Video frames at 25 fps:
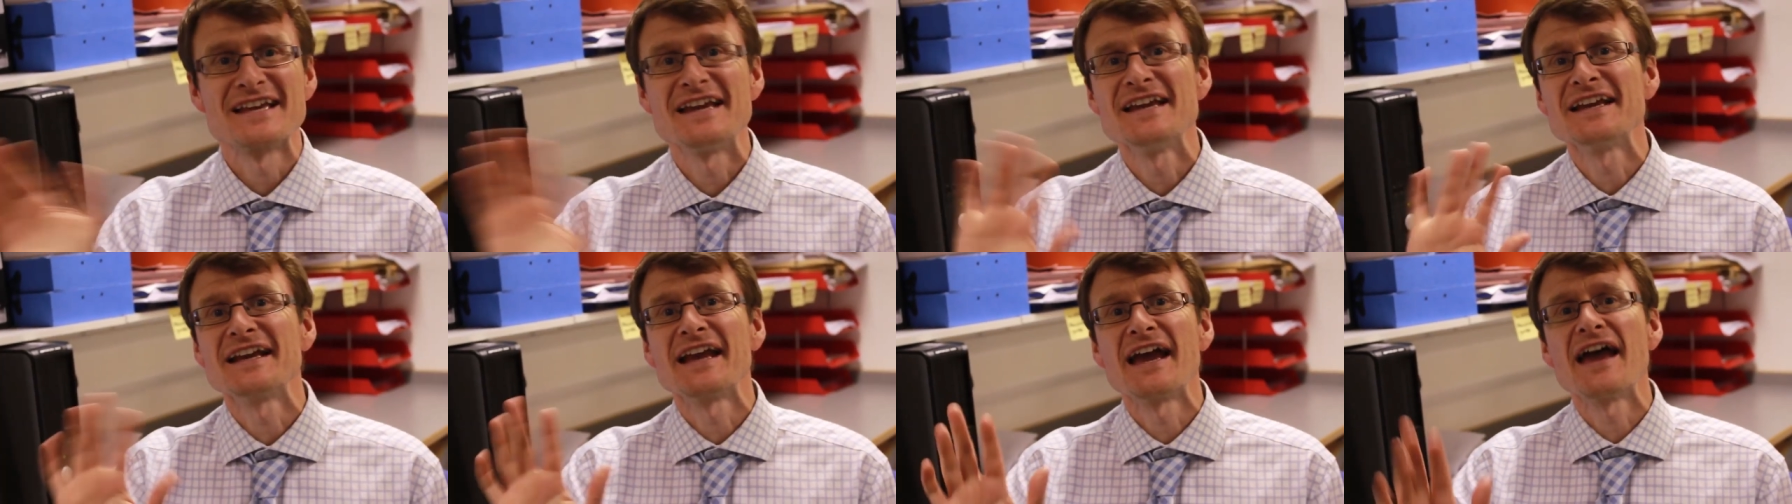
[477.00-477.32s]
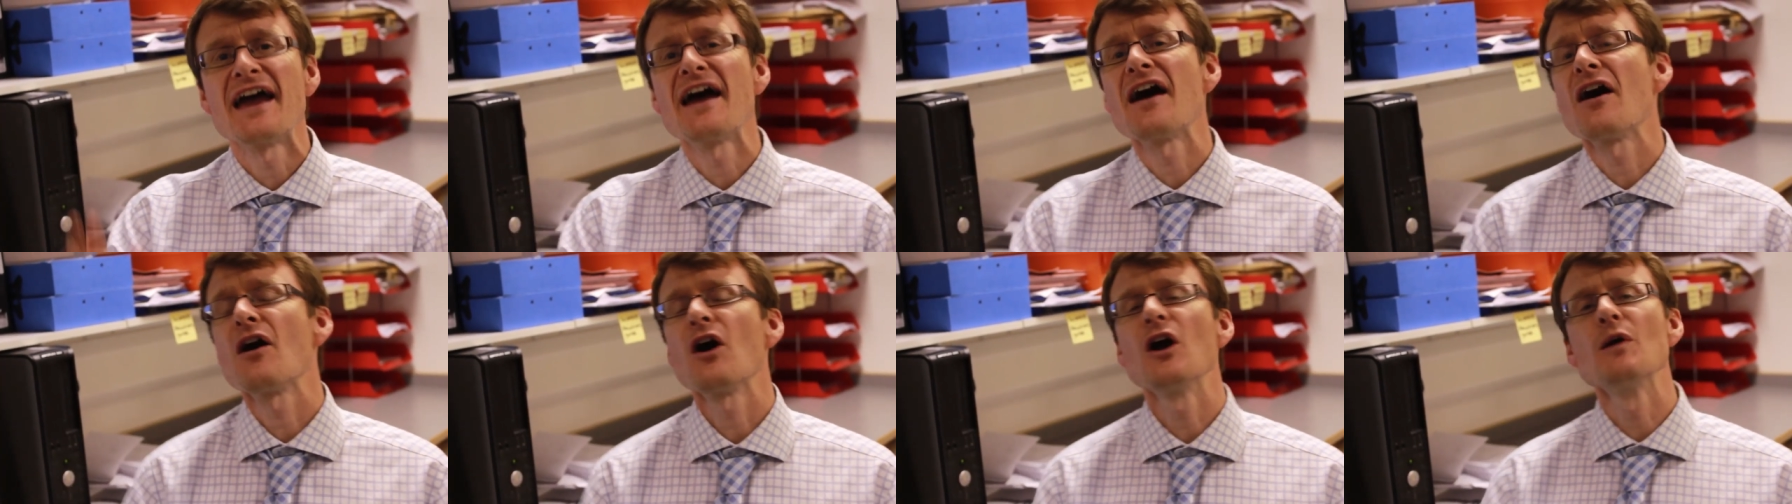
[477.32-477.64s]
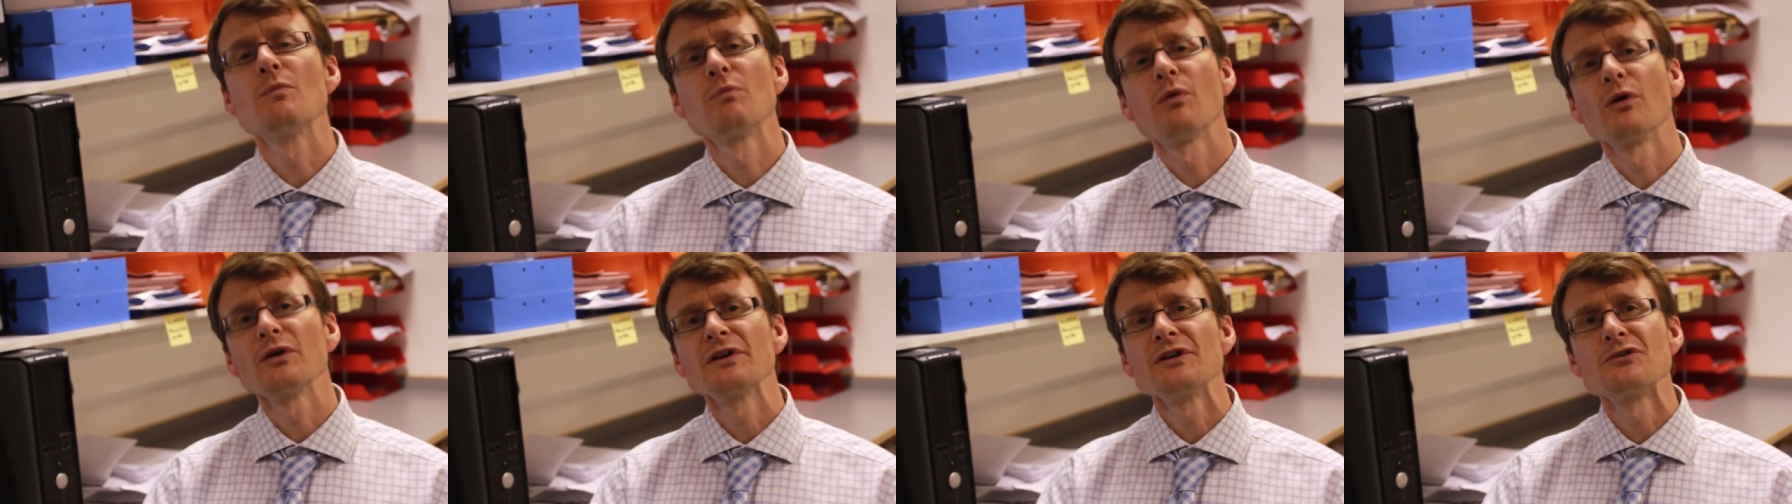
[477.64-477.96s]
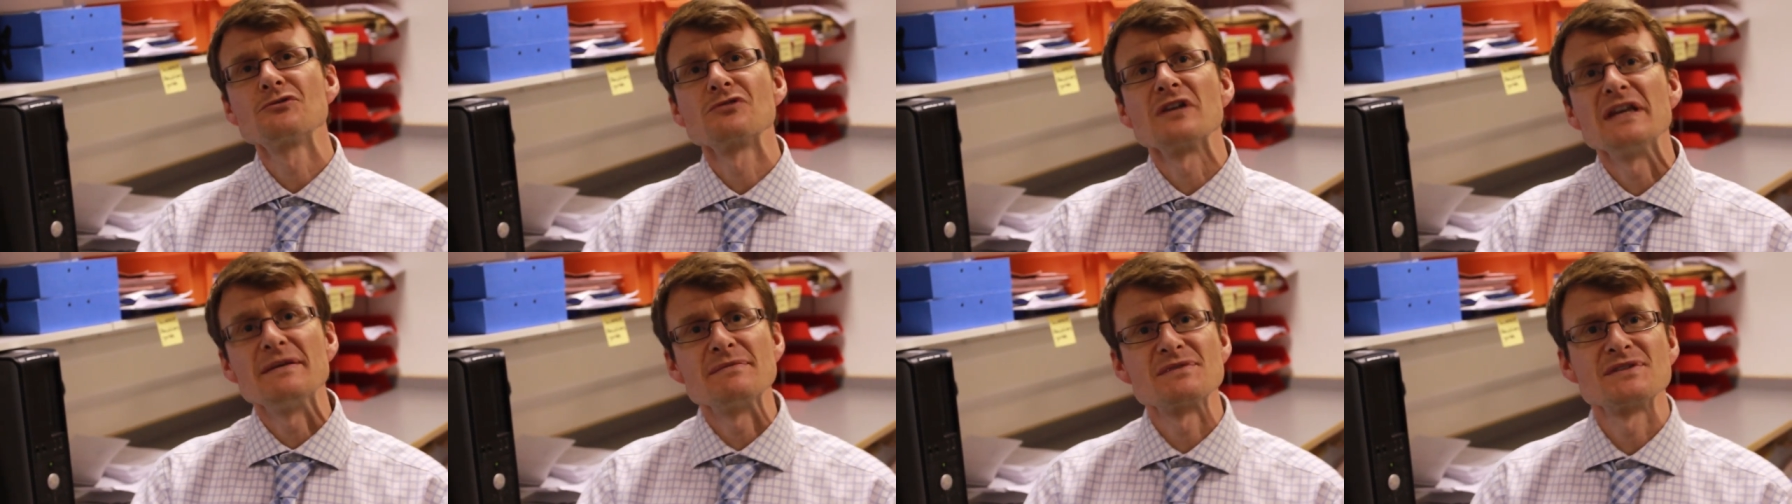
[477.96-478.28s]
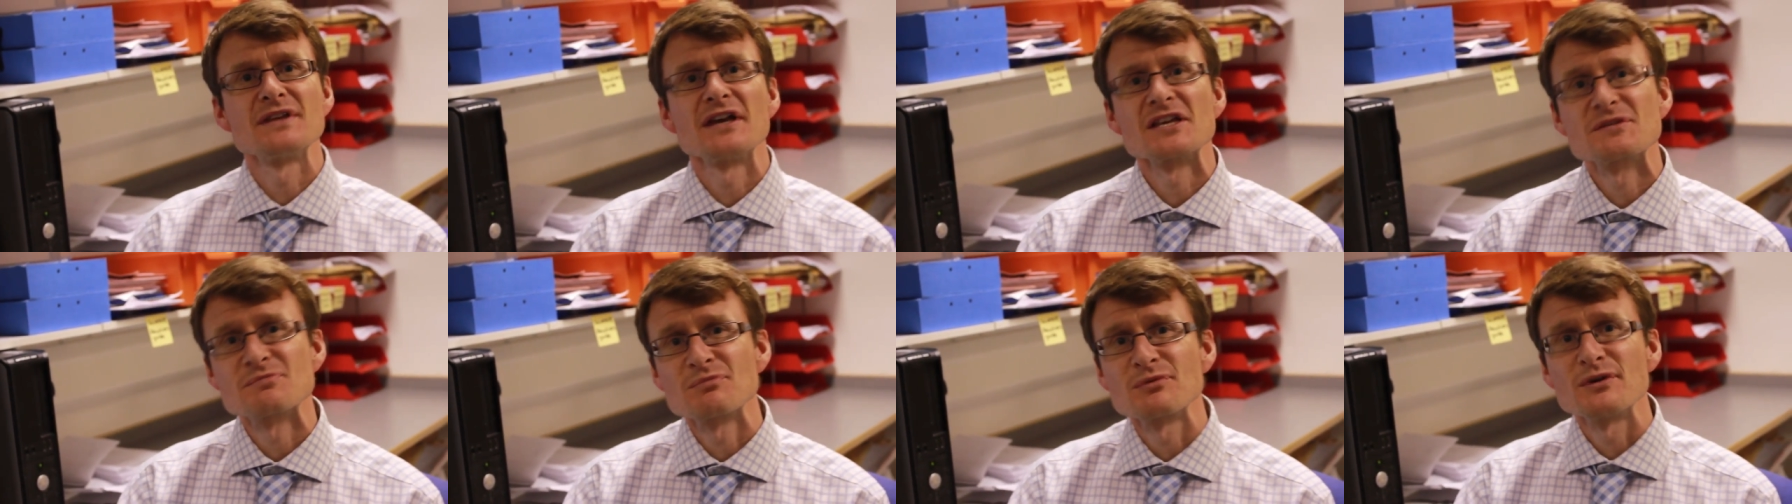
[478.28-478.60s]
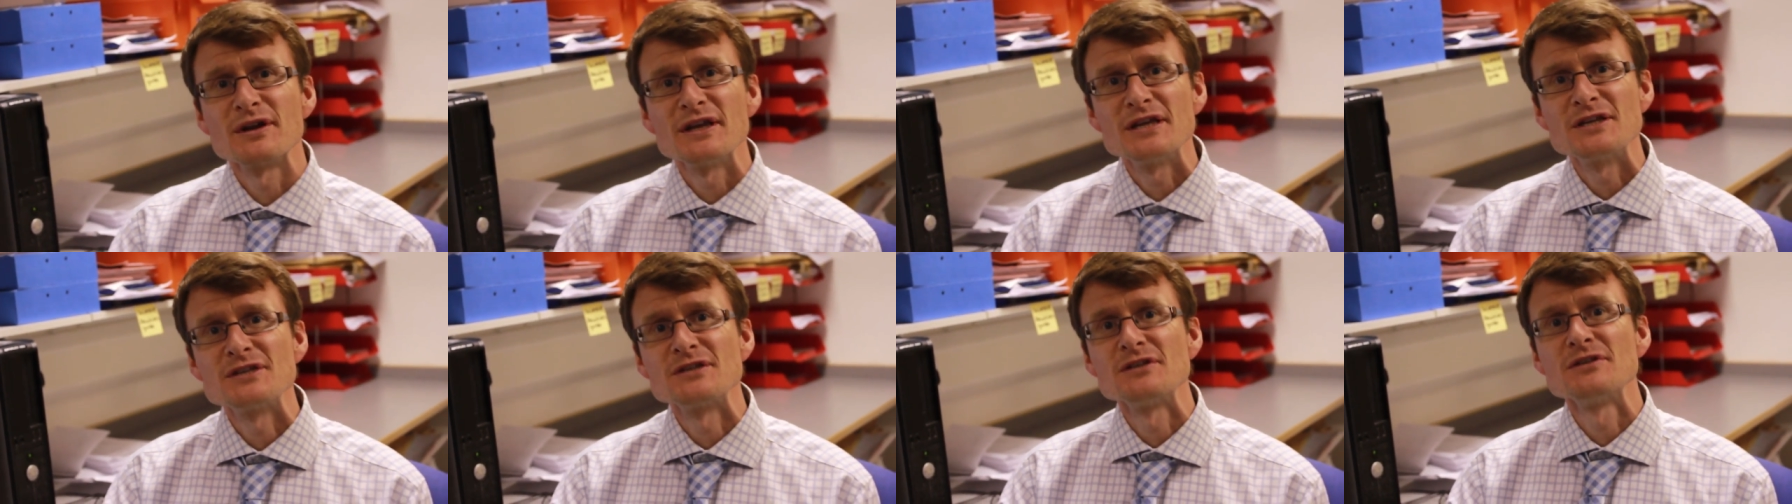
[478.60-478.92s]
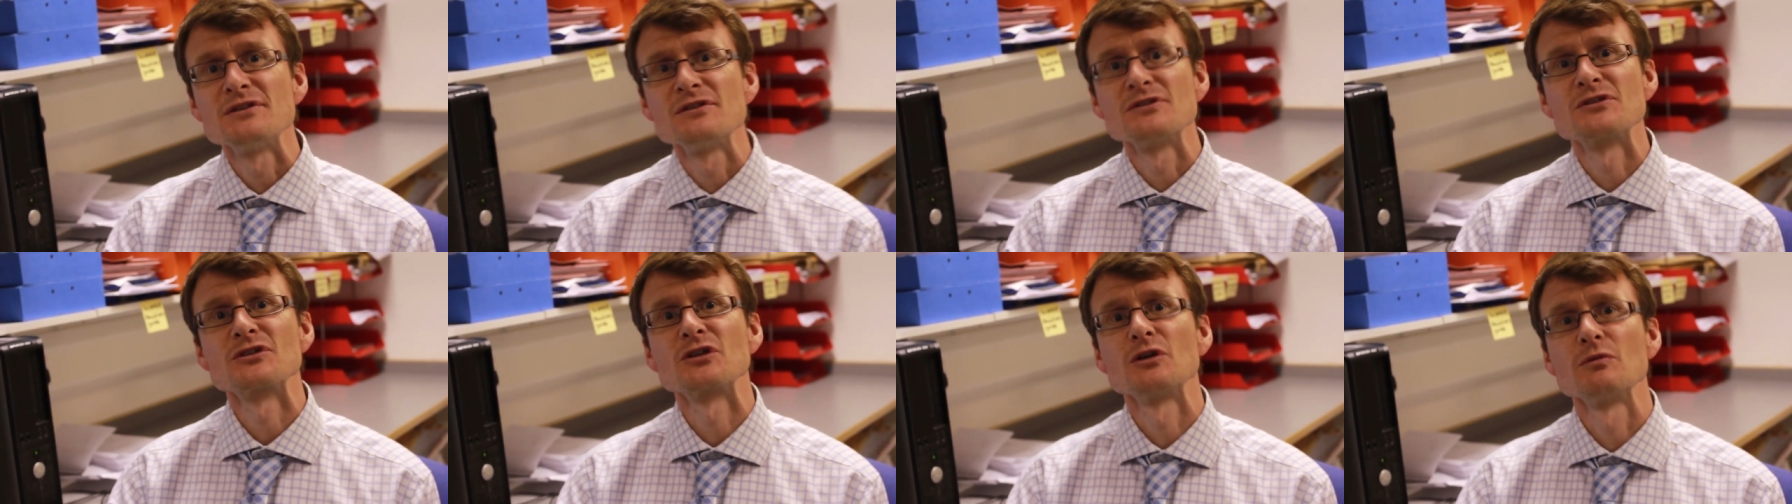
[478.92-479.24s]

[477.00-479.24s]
Take care, hope all your dreams and aspirations